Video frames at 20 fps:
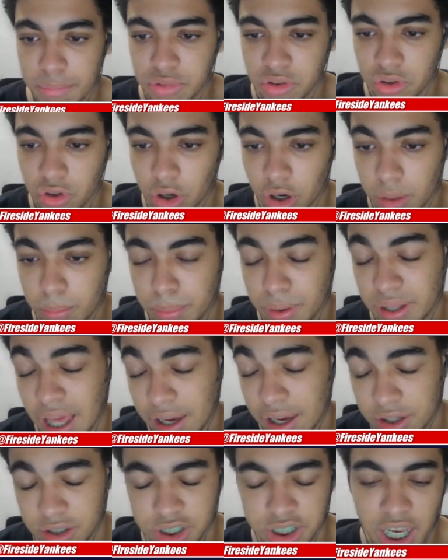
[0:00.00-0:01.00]
start, but
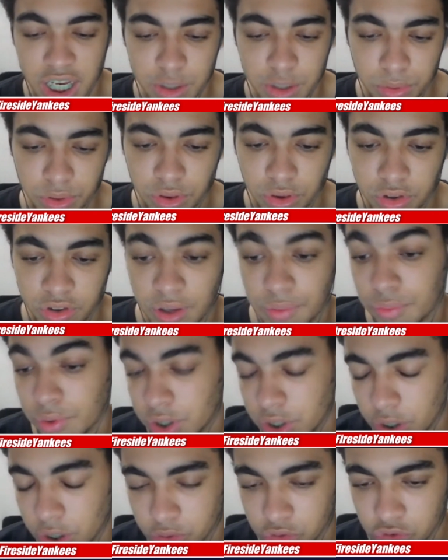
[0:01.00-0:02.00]
that could change with
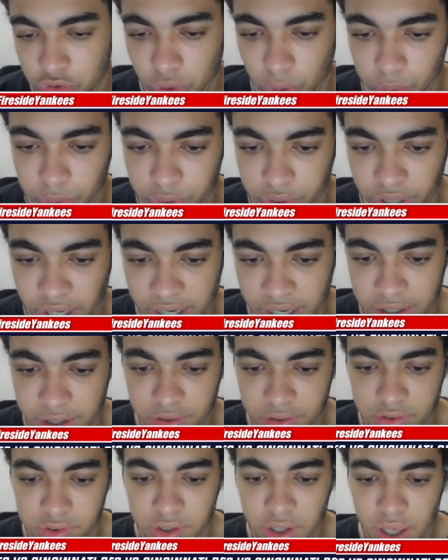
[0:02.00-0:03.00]
Severino's shoulder
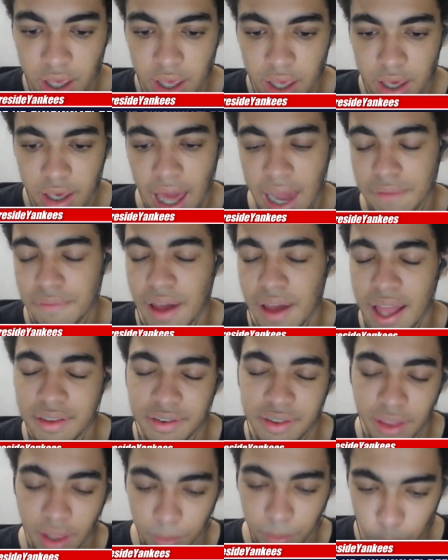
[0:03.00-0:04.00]
tightness. Kind of
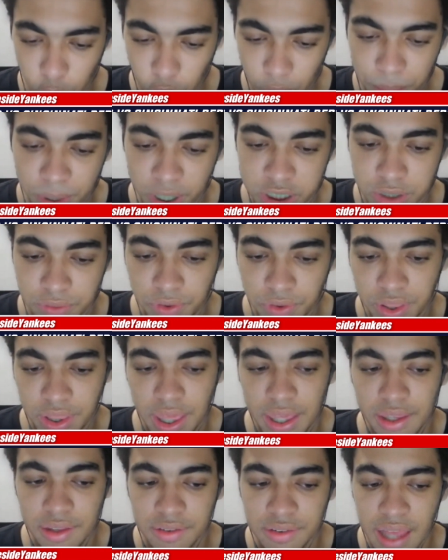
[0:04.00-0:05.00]
adds a more pressure for the
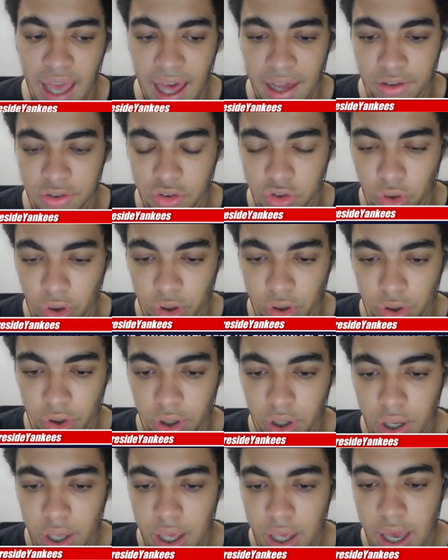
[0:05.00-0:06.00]
Yankees to add a
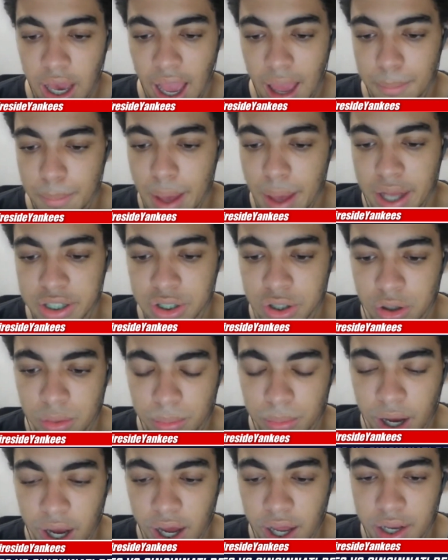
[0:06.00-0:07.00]
starter I imagine
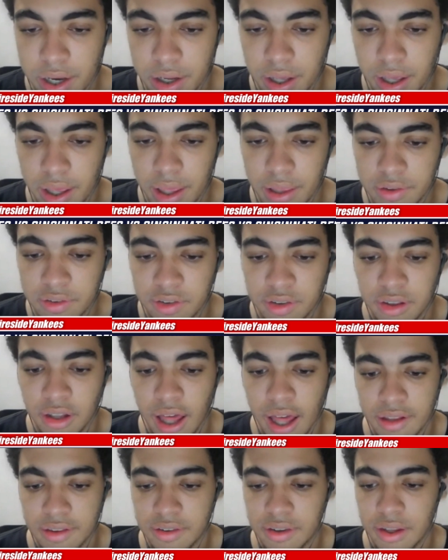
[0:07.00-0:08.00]
Germán
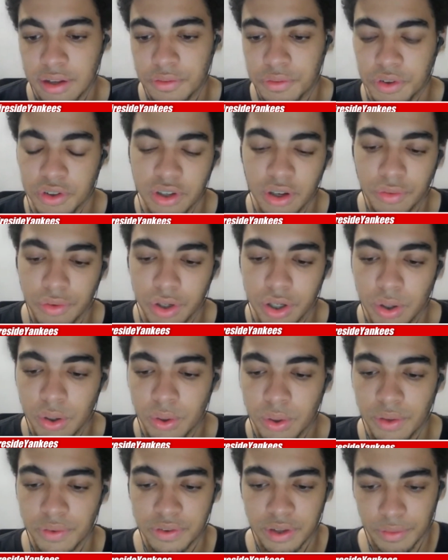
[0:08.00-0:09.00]
slots in for Severino.
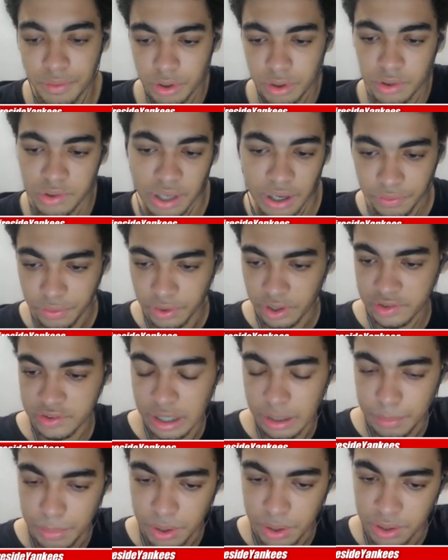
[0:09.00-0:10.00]
If Severino's out for an
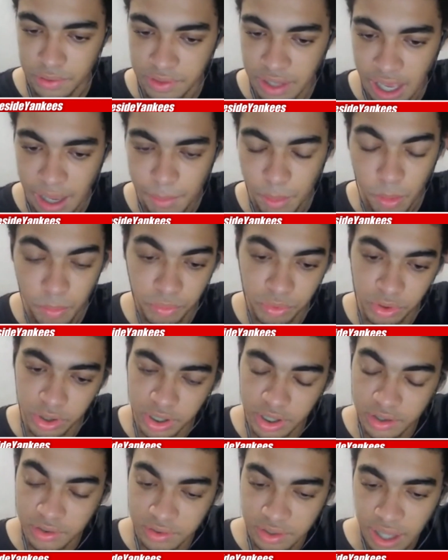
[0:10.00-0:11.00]
extended period of time, hopefully
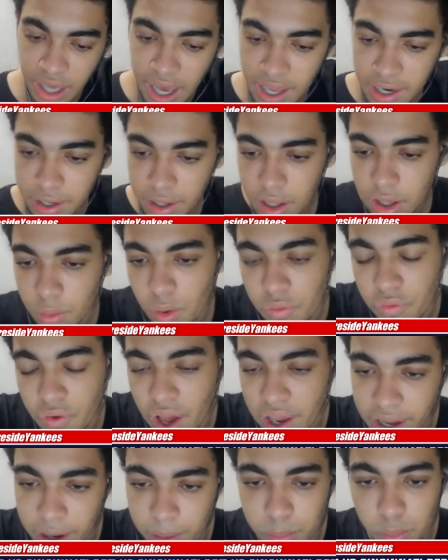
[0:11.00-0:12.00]
he's not. We'll
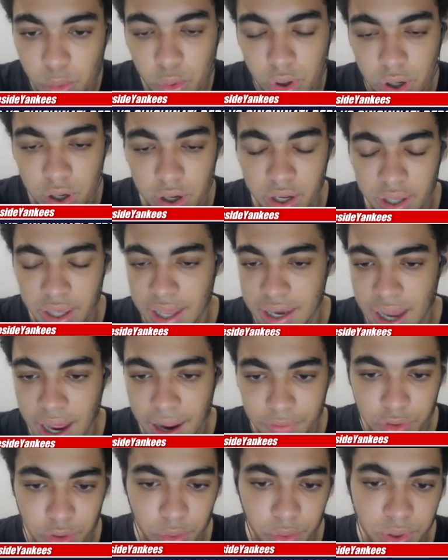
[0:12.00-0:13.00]
find out more again
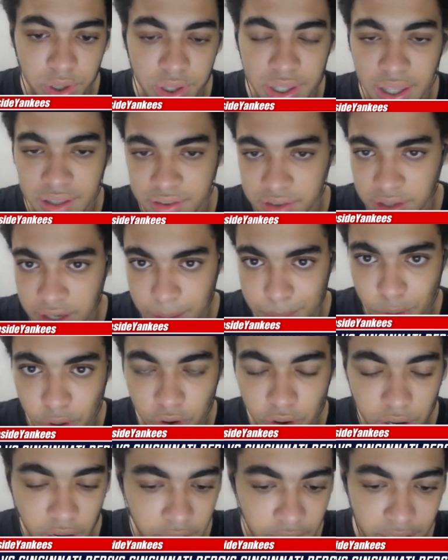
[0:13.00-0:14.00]
after he gets an
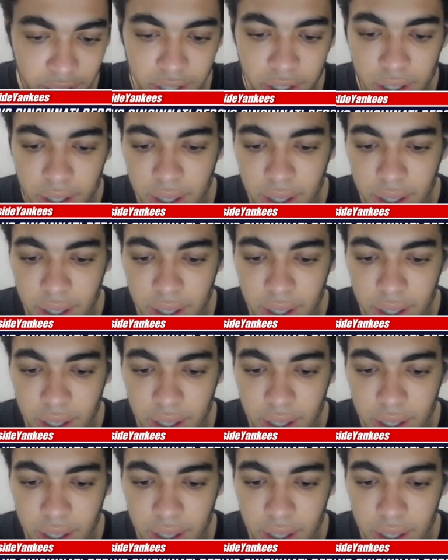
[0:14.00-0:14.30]
MRI.